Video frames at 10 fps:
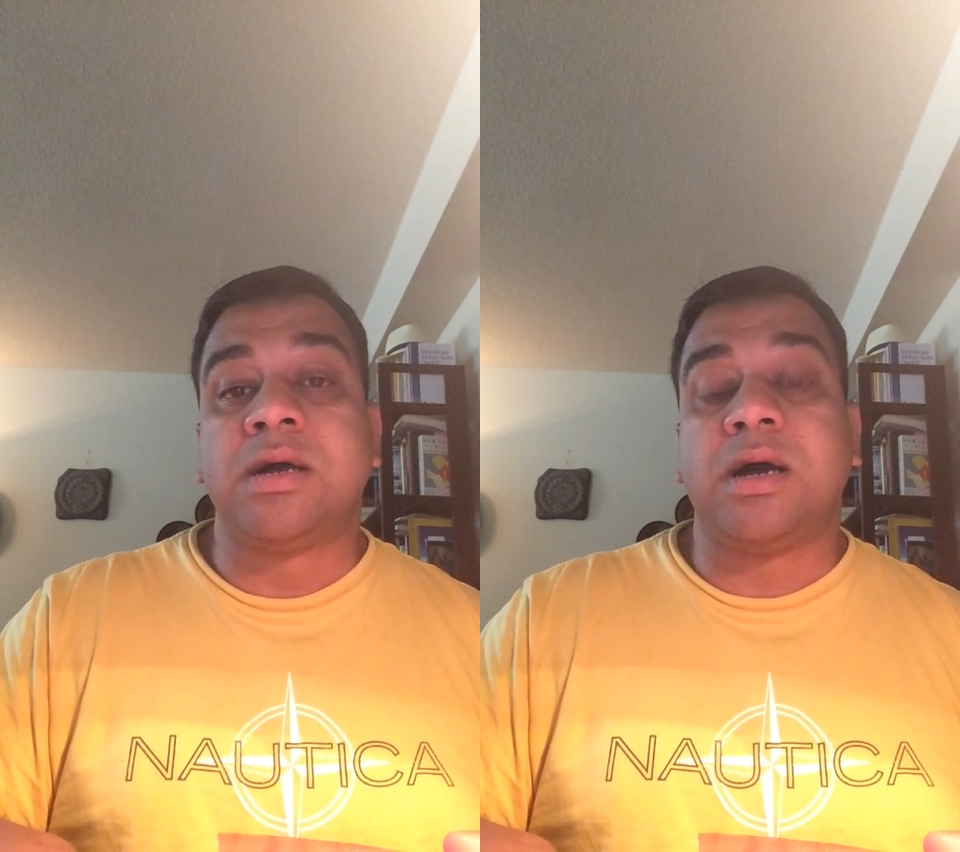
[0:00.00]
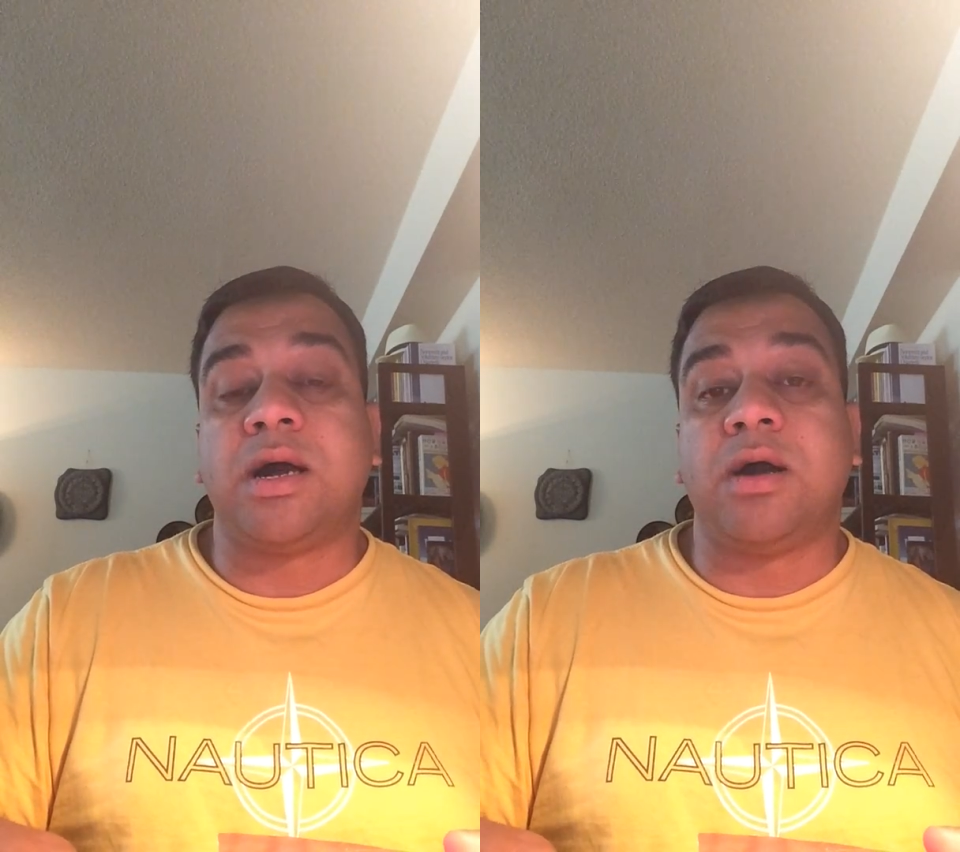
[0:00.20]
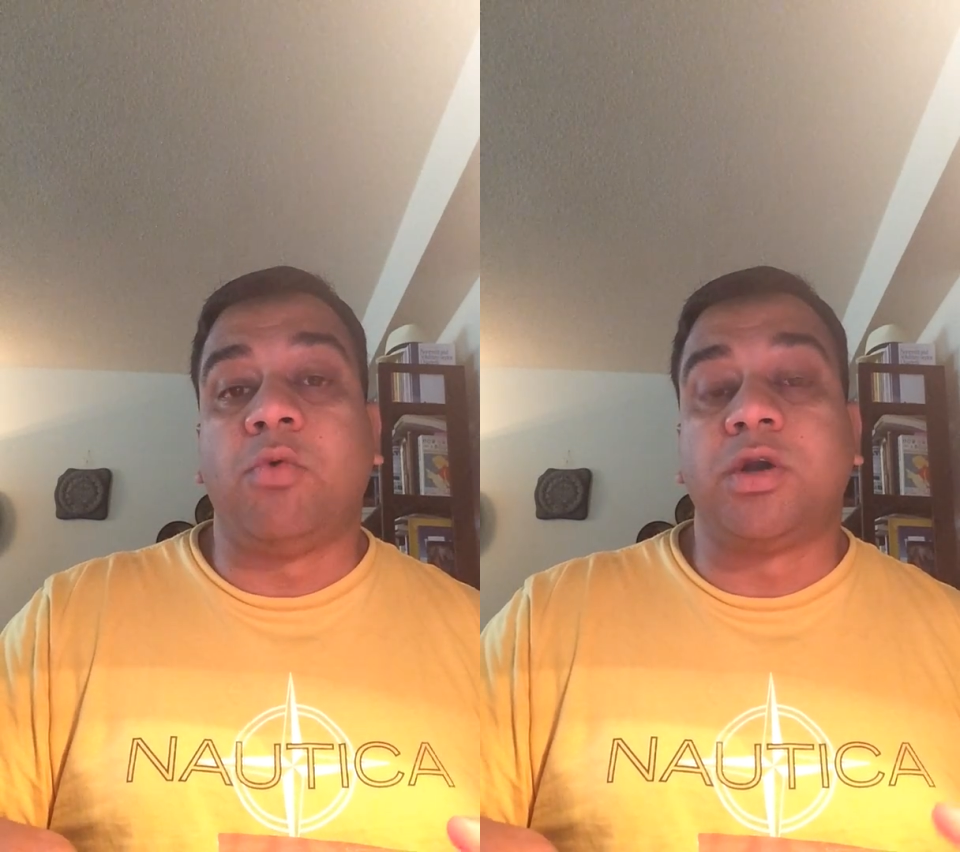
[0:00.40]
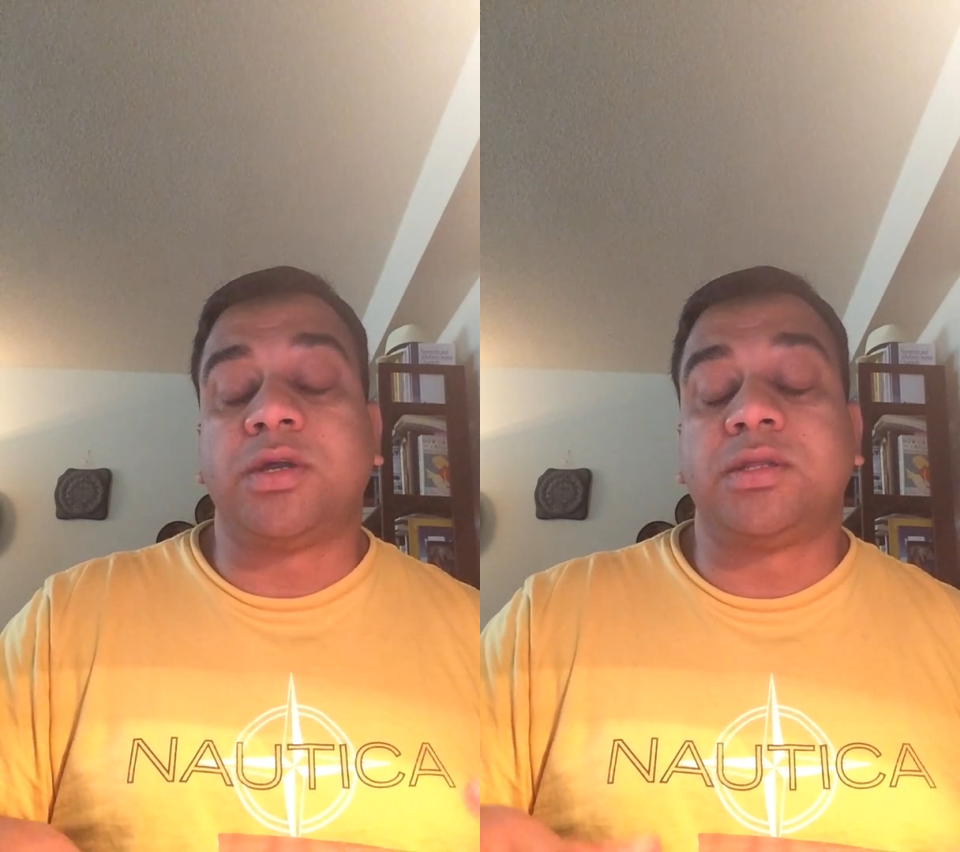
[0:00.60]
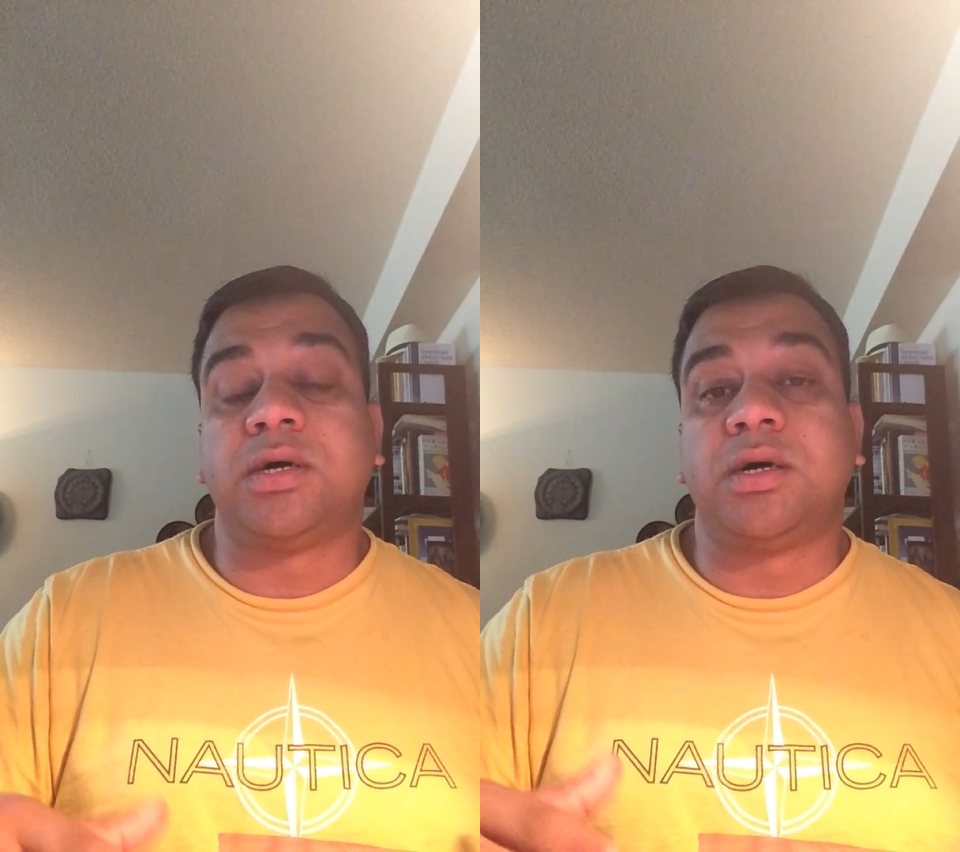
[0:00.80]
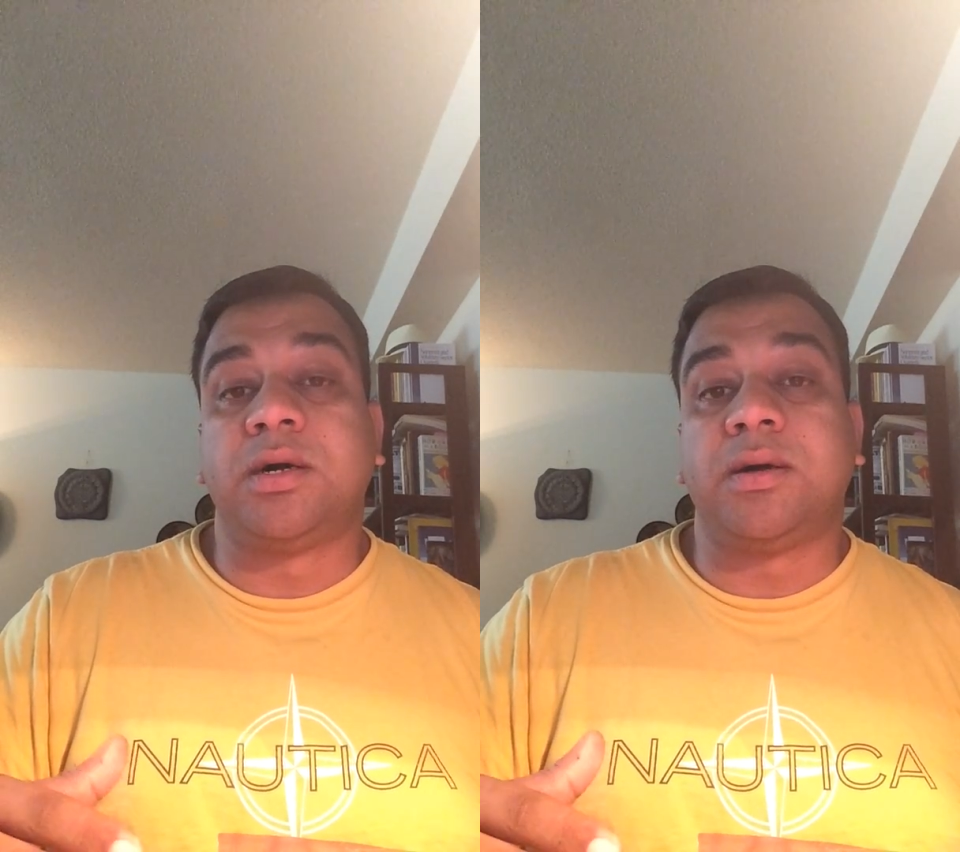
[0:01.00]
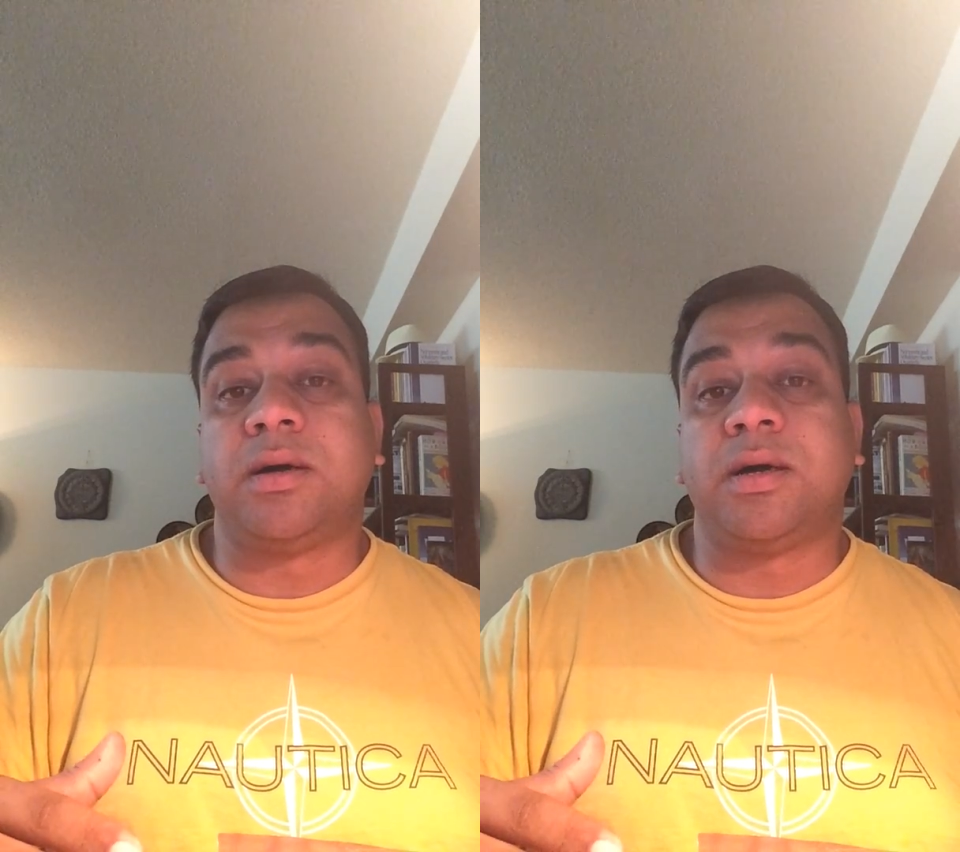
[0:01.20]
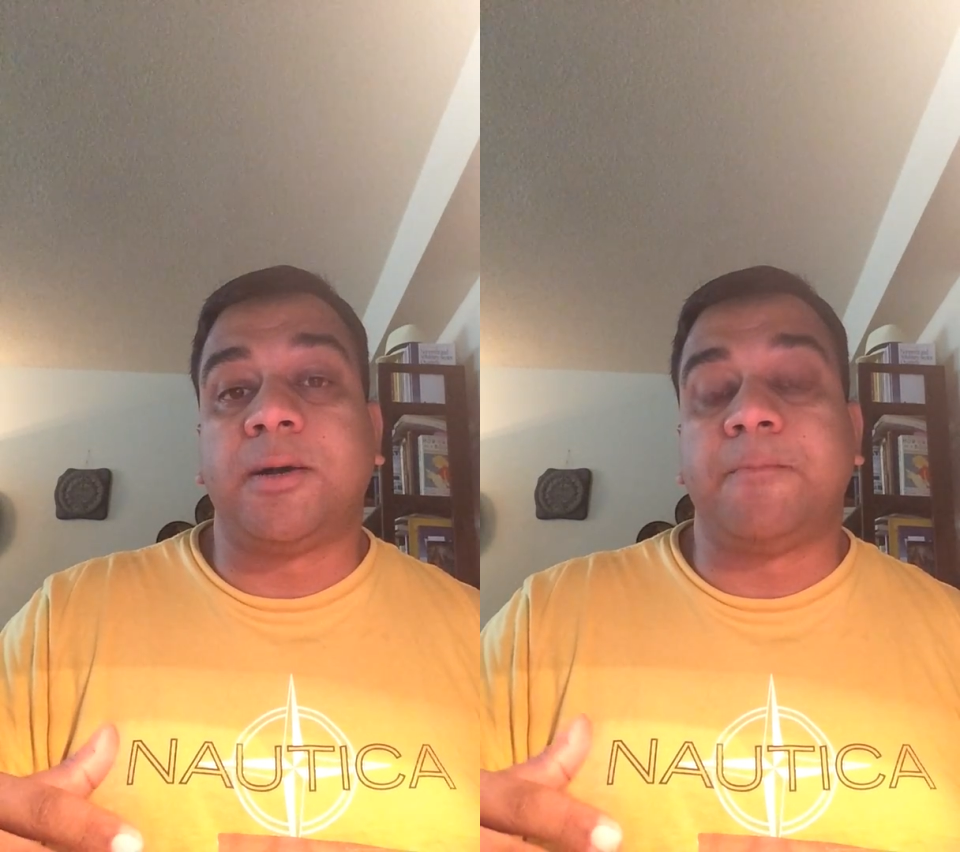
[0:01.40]
what are
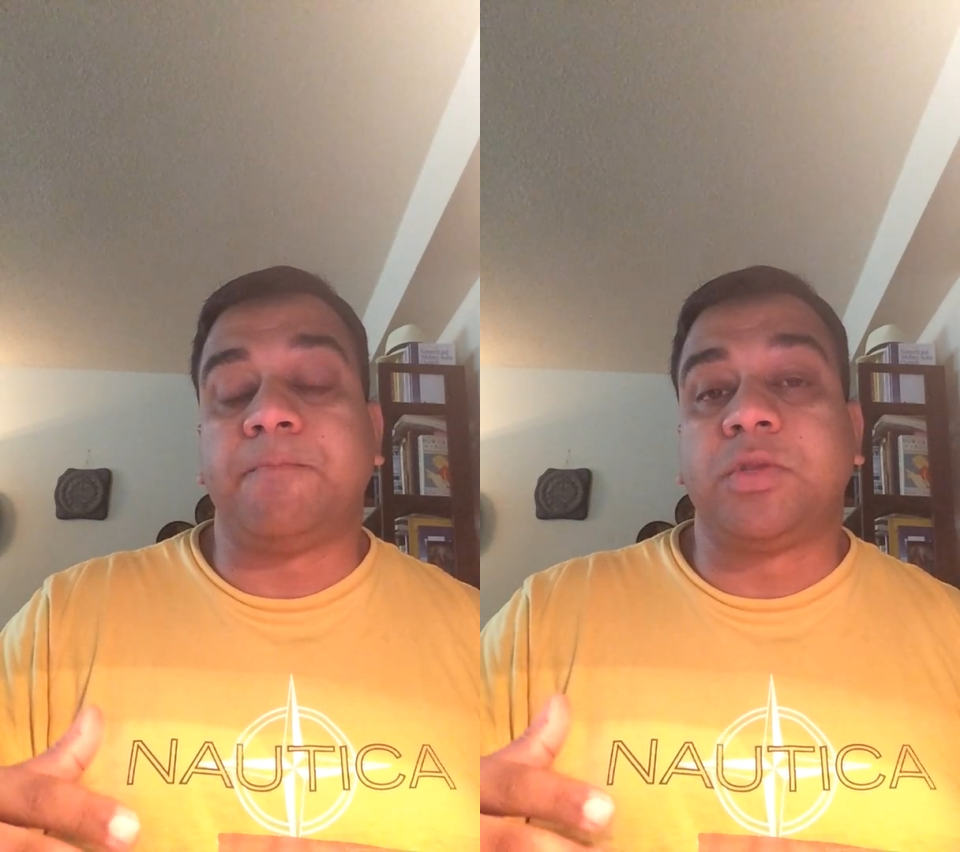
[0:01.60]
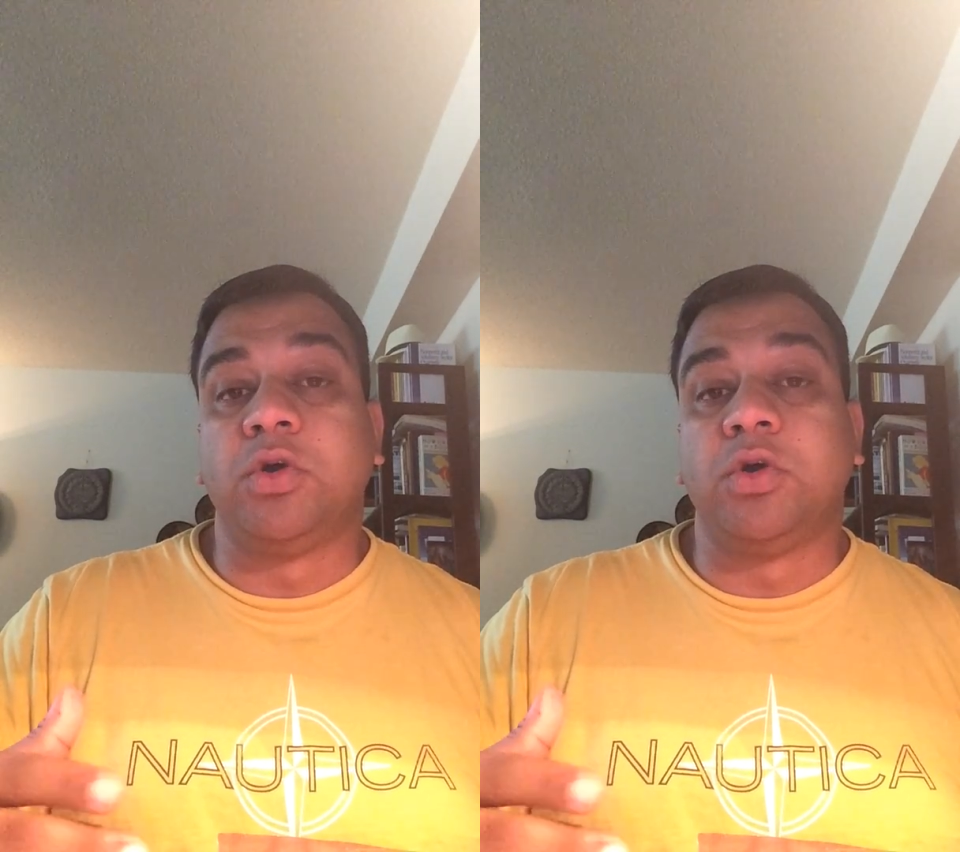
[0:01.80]
the